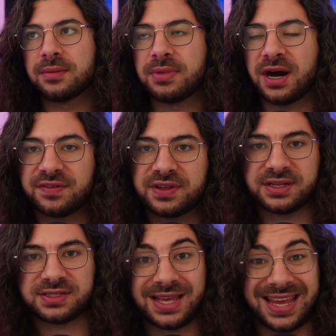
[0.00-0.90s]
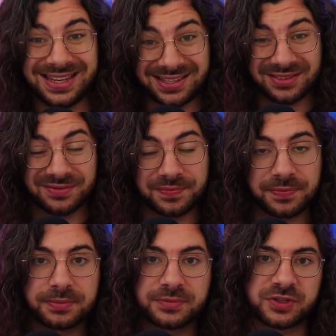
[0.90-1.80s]
Part of it is heat.
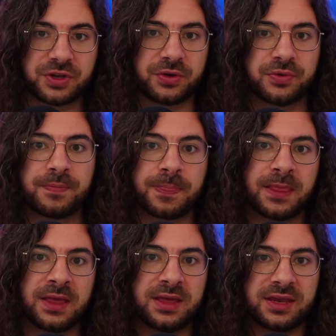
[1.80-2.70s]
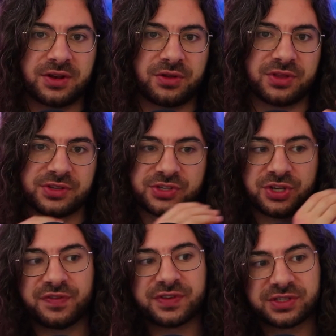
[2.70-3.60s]
So, the
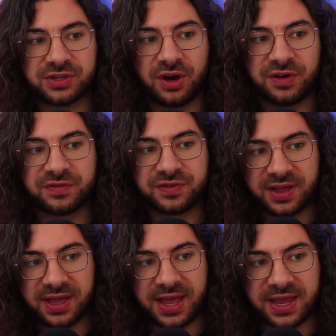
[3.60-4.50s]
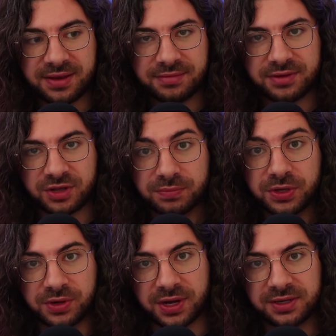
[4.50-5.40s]
surface of a
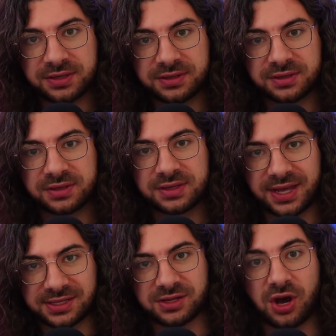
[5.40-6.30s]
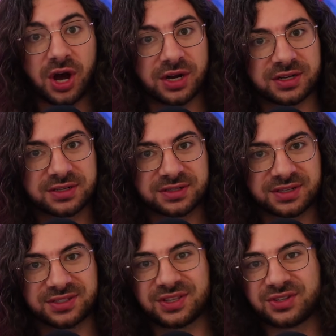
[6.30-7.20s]
computer gets hot
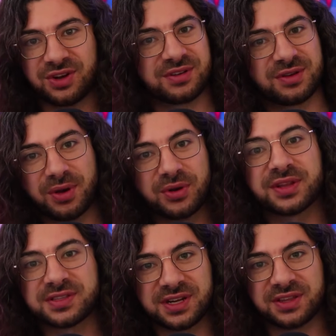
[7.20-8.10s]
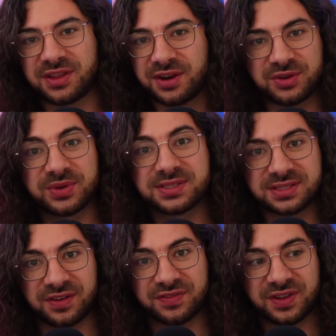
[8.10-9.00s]
because it's got components in it that are doing
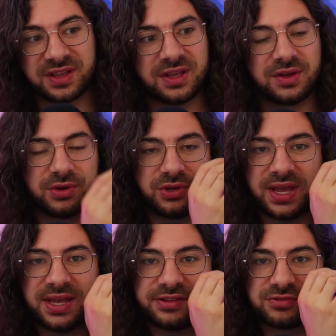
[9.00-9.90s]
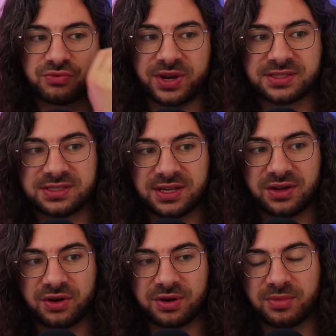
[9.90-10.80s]
stuff. When your hand is resting
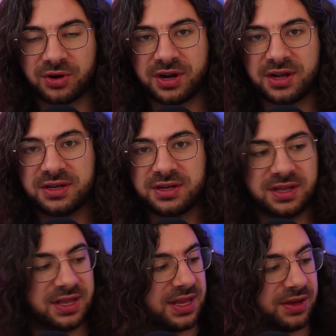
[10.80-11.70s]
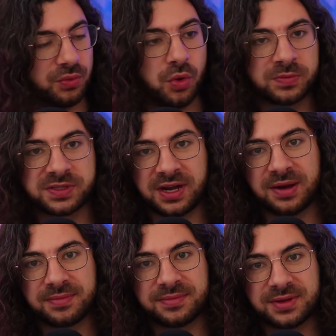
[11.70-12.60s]
on a monitor, it warms it
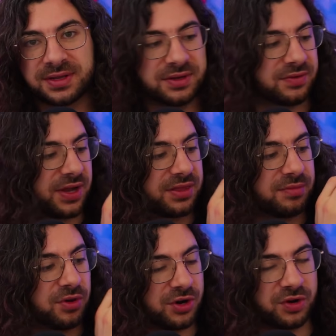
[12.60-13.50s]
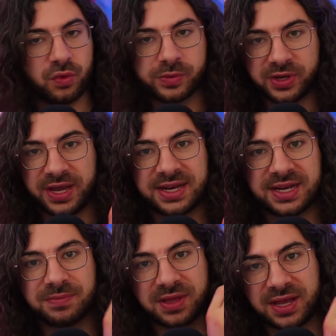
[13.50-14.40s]
up, right? The monitor warms your hand
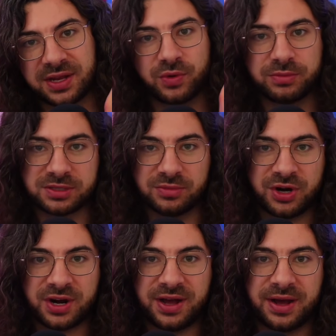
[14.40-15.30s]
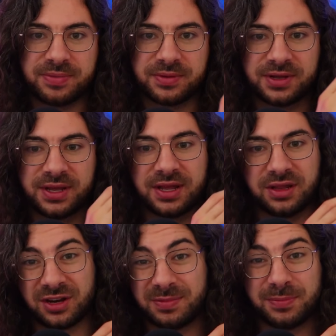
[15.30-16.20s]
up, the hand warms the monitor up. A
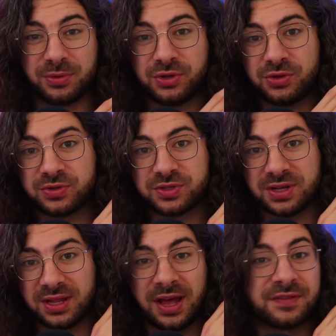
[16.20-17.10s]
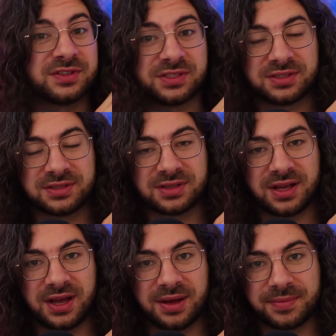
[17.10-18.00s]
lot of people use gloves
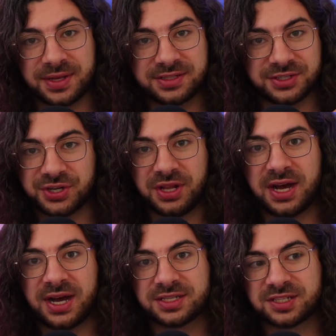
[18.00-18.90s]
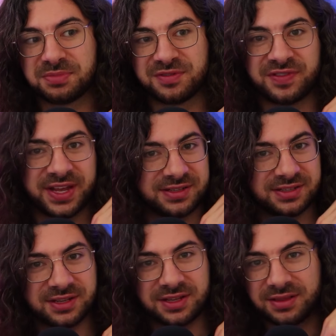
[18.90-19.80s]
in digital art to
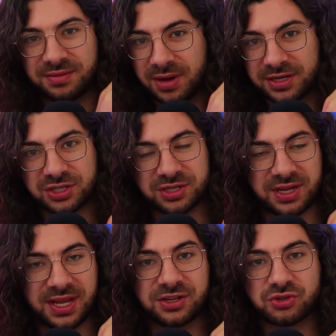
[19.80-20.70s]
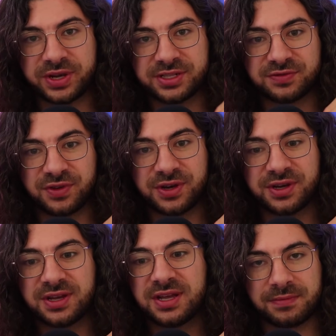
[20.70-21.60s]
prevent much heat
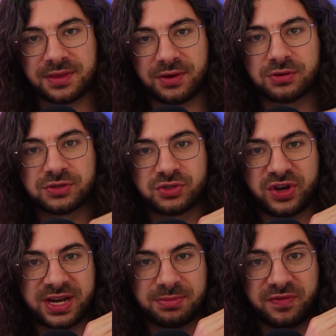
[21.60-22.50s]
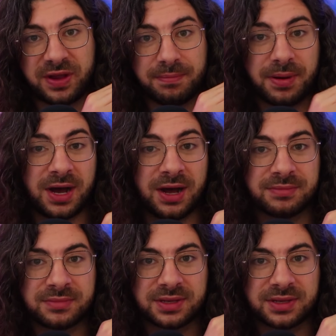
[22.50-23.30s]
transfer. They're also trying to prevent palm